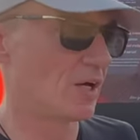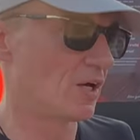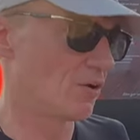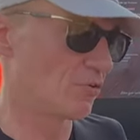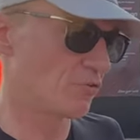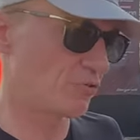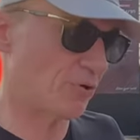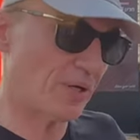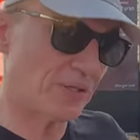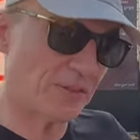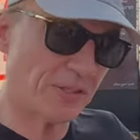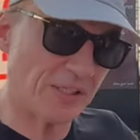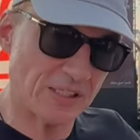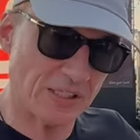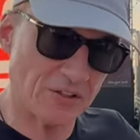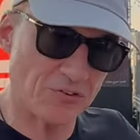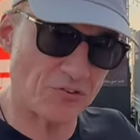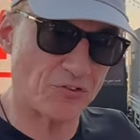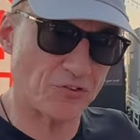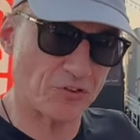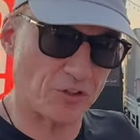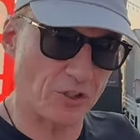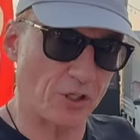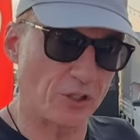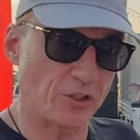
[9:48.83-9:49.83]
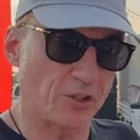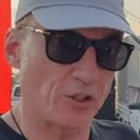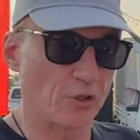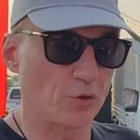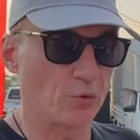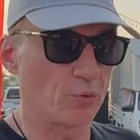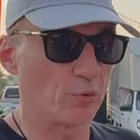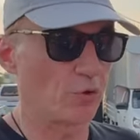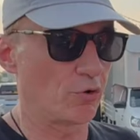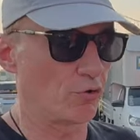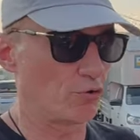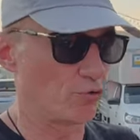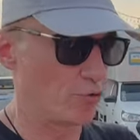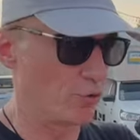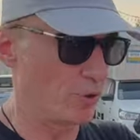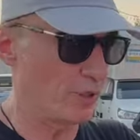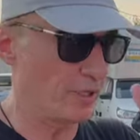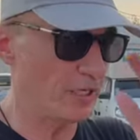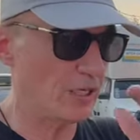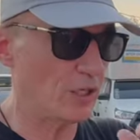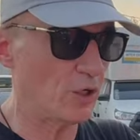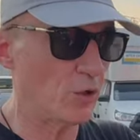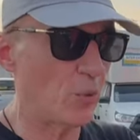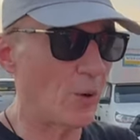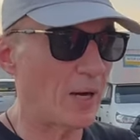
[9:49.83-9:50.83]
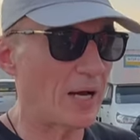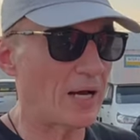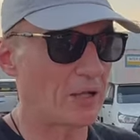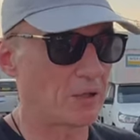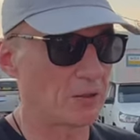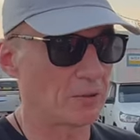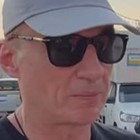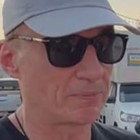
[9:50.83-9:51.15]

So I think this is going to do really well.